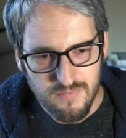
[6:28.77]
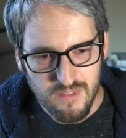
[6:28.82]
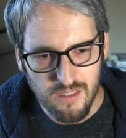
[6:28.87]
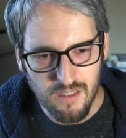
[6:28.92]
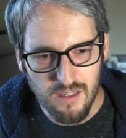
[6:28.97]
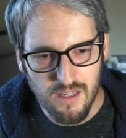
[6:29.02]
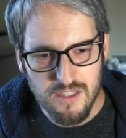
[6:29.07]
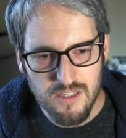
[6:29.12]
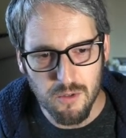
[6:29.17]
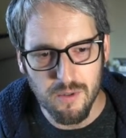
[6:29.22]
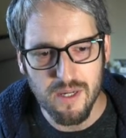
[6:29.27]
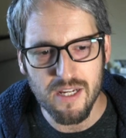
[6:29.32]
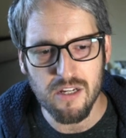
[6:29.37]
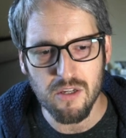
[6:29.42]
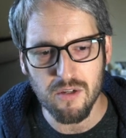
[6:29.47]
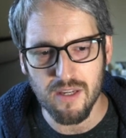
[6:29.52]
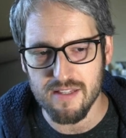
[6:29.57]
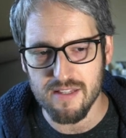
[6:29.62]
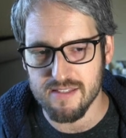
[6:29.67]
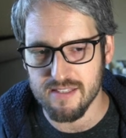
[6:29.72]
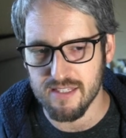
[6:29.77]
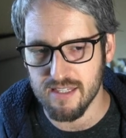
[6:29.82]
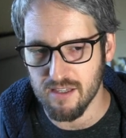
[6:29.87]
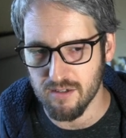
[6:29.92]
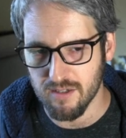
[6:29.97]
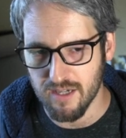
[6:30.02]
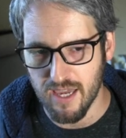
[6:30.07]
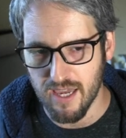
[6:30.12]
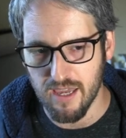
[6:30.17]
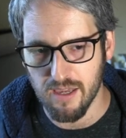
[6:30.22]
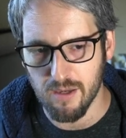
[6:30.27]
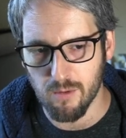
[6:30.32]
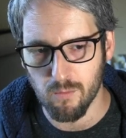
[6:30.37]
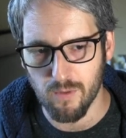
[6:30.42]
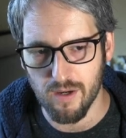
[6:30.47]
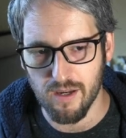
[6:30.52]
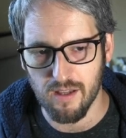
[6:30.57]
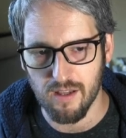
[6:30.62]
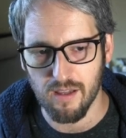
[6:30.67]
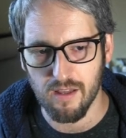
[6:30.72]
So here you can see, okay,
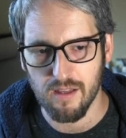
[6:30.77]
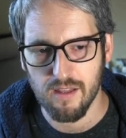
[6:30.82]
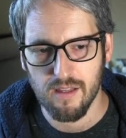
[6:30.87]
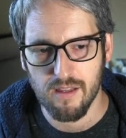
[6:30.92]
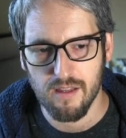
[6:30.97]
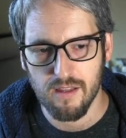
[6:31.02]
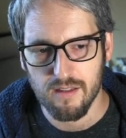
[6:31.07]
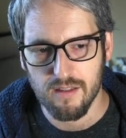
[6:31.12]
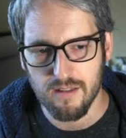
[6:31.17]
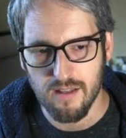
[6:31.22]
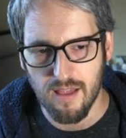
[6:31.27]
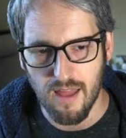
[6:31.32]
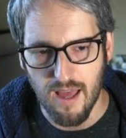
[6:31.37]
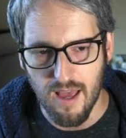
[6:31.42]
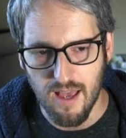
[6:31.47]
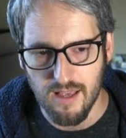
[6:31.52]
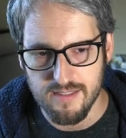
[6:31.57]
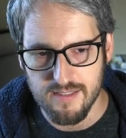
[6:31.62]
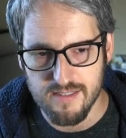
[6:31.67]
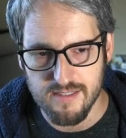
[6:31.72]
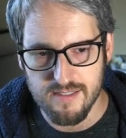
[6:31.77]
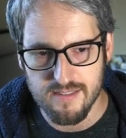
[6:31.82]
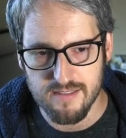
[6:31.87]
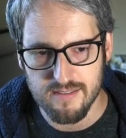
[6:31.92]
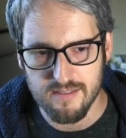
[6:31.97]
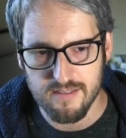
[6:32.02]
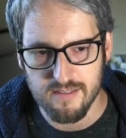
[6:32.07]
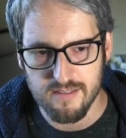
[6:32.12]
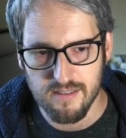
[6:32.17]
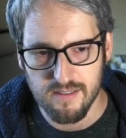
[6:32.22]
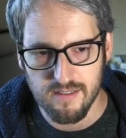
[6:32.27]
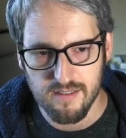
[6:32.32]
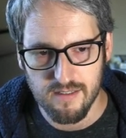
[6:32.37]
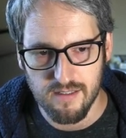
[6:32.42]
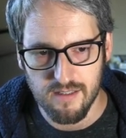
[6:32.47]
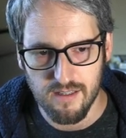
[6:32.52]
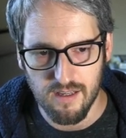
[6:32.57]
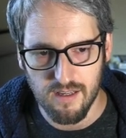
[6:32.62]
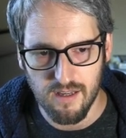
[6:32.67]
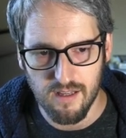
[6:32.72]
well, class
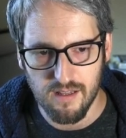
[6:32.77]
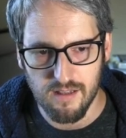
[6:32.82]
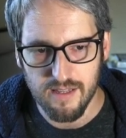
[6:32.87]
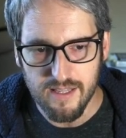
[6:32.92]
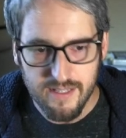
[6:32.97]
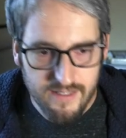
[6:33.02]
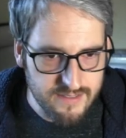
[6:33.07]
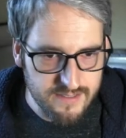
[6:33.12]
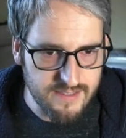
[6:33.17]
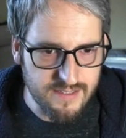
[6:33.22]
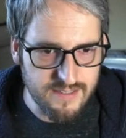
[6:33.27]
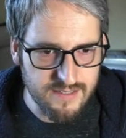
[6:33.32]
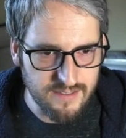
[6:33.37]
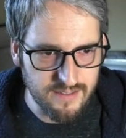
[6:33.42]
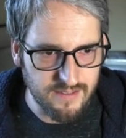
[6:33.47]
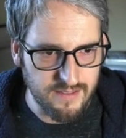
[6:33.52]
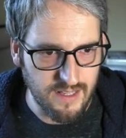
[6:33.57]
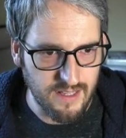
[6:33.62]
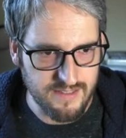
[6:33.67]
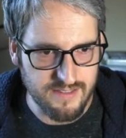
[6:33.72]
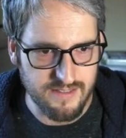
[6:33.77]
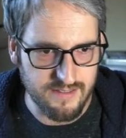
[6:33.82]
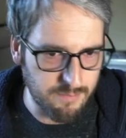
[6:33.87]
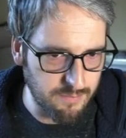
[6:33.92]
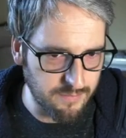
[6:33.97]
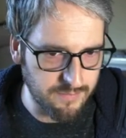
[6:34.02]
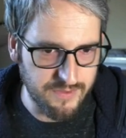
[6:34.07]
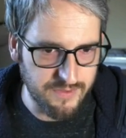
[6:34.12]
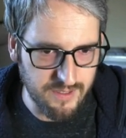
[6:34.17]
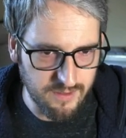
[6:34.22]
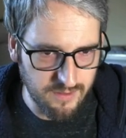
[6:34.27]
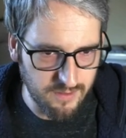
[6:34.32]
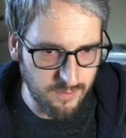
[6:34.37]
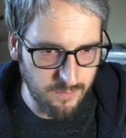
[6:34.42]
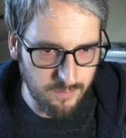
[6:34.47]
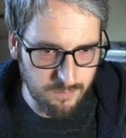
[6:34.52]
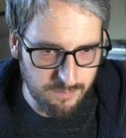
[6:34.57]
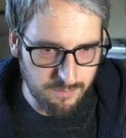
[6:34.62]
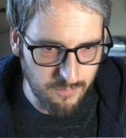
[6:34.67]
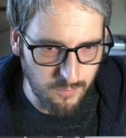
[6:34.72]
licks, that's the
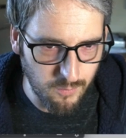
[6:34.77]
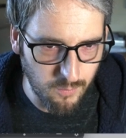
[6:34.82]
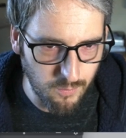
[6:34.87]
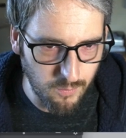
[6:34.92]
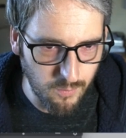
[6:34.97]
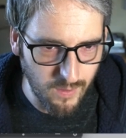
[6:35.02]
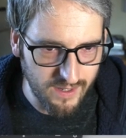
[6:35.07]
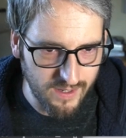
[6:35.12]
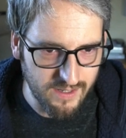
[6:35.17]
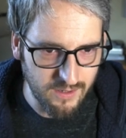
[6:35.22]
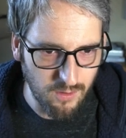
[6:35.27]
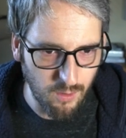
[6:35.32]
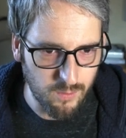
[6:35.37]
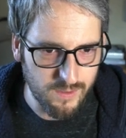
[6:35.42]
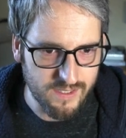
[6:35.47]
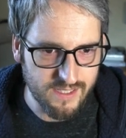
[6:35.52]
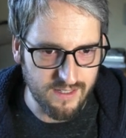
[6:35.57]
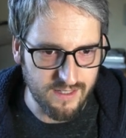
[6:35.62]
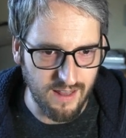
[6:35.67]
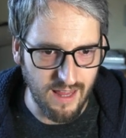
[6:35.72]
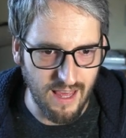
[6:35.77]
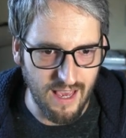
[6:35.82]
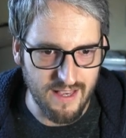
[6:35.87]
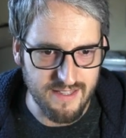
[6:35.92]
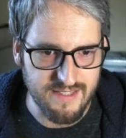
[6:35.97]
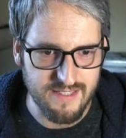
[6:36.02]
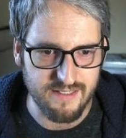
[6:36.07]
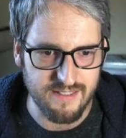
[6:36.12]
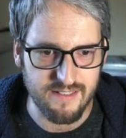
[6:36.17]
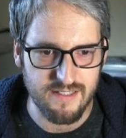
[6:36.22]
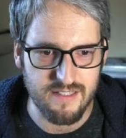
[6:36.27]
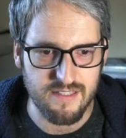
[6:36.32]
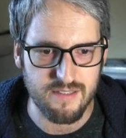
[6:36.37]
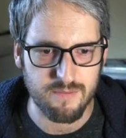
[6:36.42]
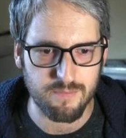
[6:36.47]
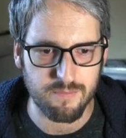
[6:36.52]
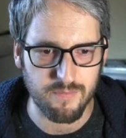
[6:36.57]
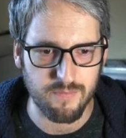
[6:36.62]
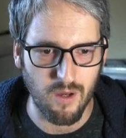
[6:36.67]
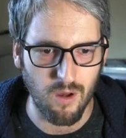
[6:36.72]
one and only class in this
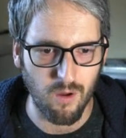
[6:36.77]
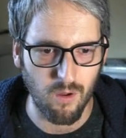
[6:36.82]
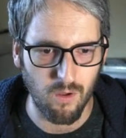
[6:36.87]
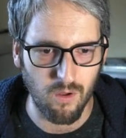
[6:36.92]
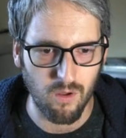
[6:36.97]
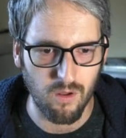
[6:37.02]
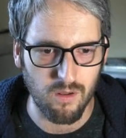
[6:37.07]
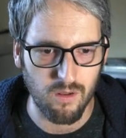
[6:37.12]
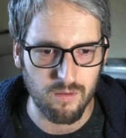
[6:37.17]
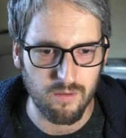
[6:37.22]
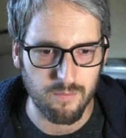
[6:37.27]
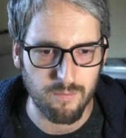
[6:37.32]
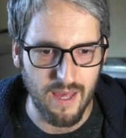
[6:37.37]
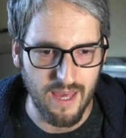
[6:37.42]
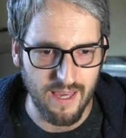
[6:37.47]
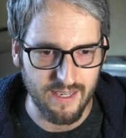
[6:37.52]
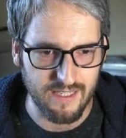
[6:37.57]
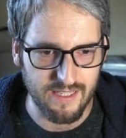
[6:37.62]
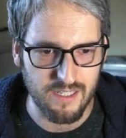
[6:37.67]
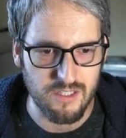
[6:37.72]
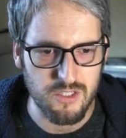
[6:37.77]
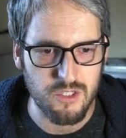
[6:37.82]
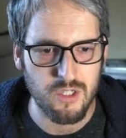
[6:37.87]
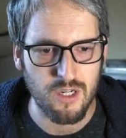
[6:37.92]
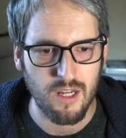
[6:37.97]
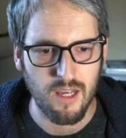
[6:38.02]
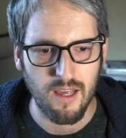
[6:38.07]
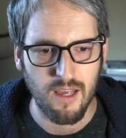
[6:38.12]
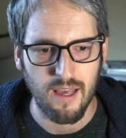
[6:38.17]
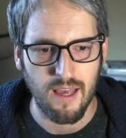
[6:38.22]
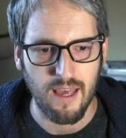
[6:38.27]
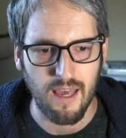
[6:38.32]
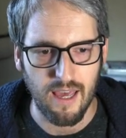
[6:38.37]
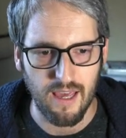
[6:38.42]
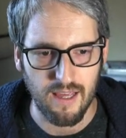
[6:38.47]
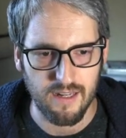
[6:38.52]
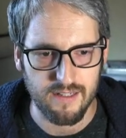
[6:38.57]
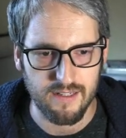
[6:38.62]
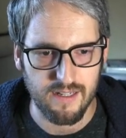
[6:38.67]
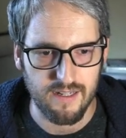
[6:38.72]
whole package,
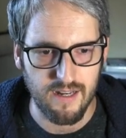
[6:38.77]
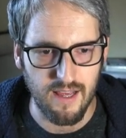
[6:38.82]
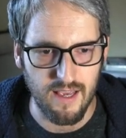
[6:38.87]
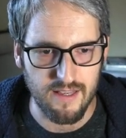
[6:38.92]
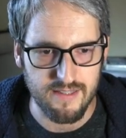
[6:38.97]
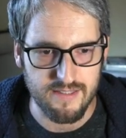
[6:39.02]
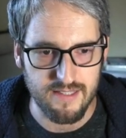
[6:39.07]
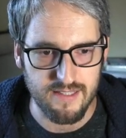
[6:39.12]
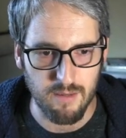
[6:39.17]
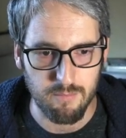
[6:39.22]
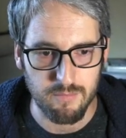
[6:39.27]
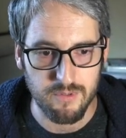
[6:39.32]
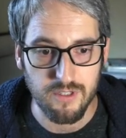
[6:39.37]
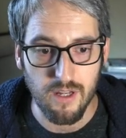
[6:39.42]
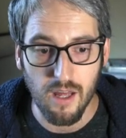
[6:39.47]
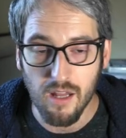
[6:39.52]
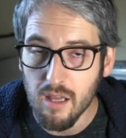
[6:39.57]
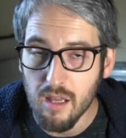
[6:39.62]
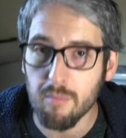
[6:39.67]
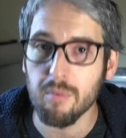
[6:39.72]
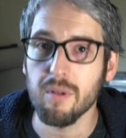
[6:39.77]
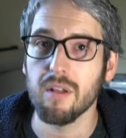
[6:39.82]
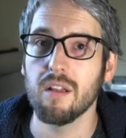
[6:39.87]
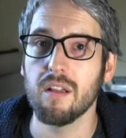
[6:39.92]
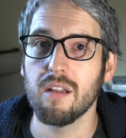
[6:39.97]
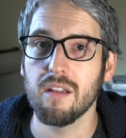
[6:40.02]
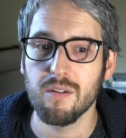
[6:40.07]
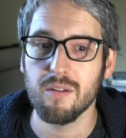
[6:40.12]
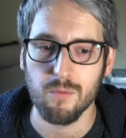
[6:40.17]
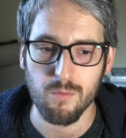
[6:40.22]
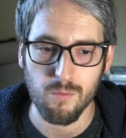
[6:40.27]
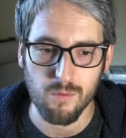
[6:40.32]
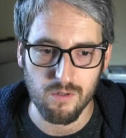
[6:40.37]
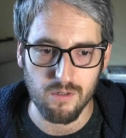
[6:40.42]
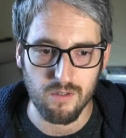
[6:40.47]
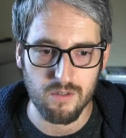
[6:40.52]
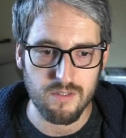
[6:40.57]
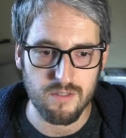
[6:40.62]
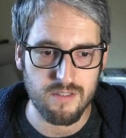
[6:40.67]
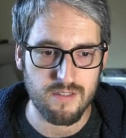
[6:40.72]
and it has some nullable
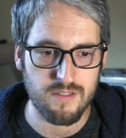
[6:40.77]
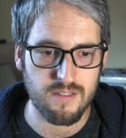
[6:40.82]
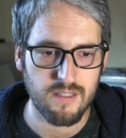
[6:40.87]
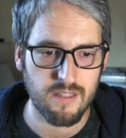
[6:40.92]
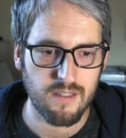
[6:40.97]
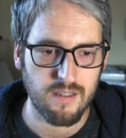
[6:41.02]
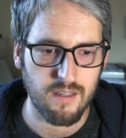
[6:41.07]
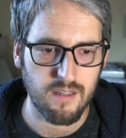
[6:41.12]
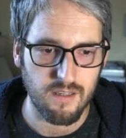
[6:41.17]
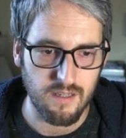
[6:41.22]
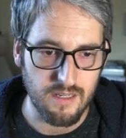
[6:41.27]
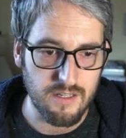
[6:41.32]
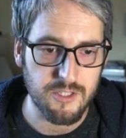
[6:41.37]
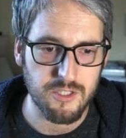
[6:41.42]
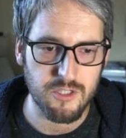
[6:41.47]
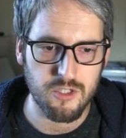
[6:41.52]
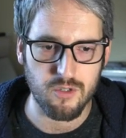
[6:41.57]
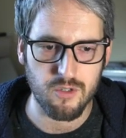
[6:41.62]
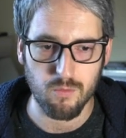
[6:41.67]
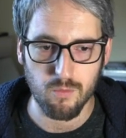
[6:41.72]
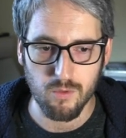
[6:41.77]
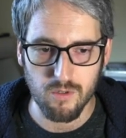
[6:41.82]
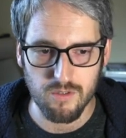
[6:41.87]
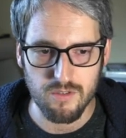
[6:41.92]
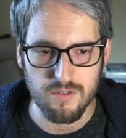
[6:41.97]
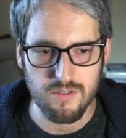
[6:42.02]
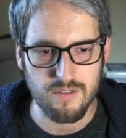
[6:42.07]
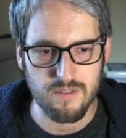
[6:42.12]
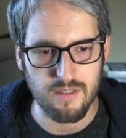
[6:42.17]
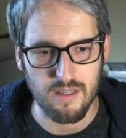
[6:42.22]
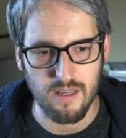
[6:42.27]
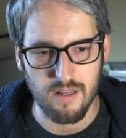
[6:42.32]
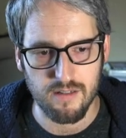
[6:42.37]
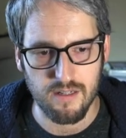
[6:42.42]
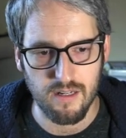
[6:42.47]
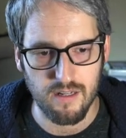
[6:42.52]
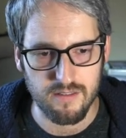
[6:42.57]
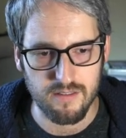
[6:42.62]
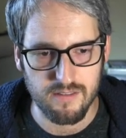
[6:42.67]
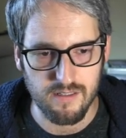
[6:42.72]
words, integer words, and
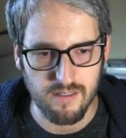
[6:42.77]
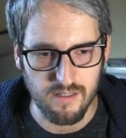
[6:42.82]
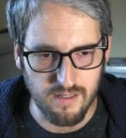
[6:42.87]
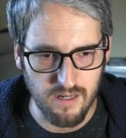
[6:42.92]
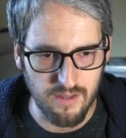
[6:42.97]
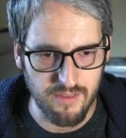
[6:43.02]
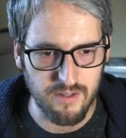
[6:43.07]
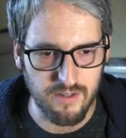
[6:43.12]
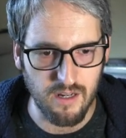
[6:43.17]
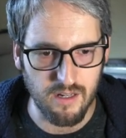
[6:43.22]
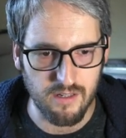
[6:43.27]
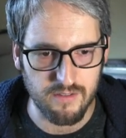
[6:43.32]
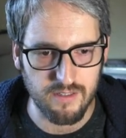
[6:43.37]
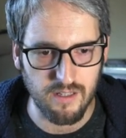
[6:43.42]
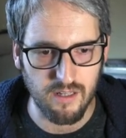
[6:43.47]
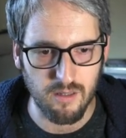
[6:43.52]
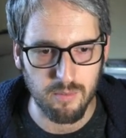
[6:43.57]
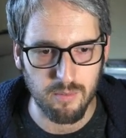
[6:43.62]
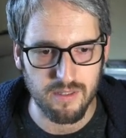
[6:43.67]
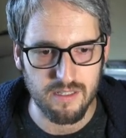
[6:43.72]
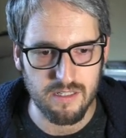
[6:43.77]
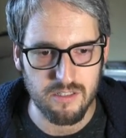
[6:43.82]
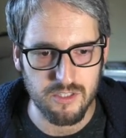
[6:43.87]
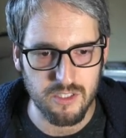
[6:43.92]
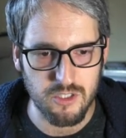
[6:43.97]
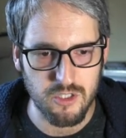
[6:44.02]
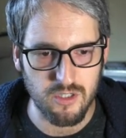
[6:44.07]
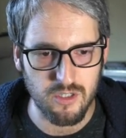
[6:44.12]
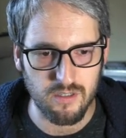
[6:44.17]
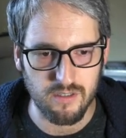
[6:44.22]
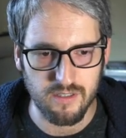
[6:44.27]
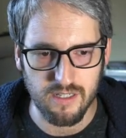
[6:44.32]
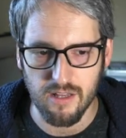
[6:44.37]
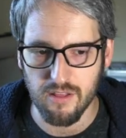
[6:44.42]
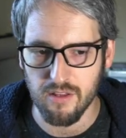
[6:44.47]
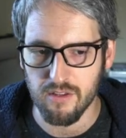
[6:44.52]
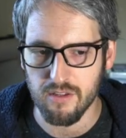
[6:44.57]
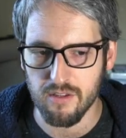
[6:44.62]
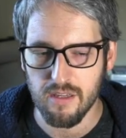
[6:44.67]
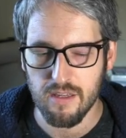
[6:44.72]
another nullable integer,
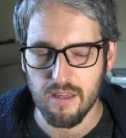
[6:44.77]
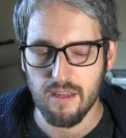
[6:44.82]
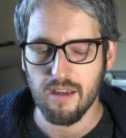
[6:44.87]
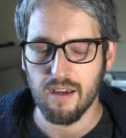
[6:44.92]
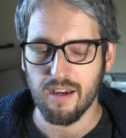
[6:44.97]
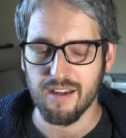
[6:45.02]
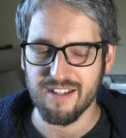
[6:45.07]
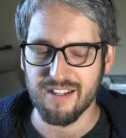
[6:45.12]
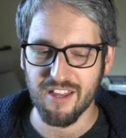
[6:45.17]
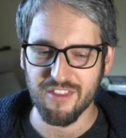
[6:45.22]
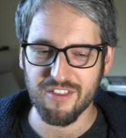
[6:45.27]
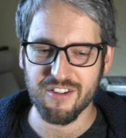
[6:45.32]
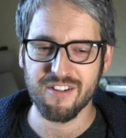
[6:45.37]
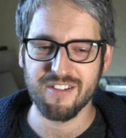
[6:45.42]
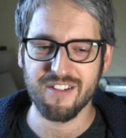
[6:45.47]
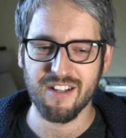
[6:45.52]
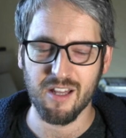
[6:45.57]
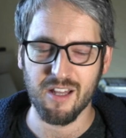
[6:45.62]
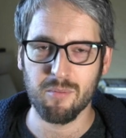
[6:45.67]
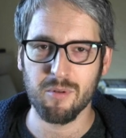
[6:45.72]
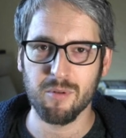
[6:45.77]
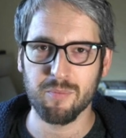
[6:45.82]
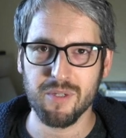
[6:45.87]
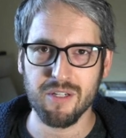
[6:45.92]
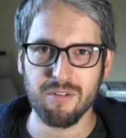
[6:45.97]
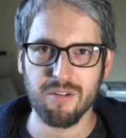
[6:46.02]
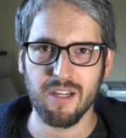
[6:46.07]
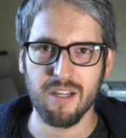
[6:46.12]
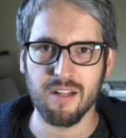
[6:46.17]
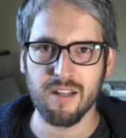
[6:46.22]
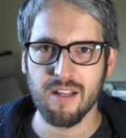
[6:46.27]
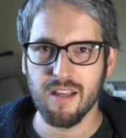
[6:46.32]
another nullable period.